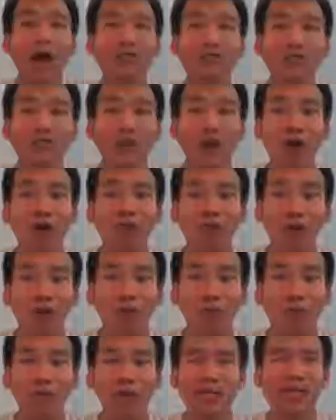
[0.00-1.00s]
I was so
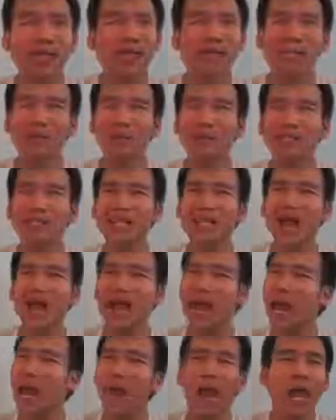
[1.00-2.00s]
fucking pissed, because it wasn't
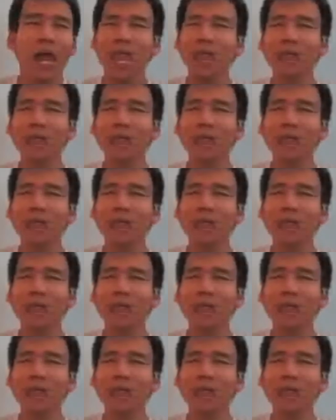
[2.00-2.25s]
like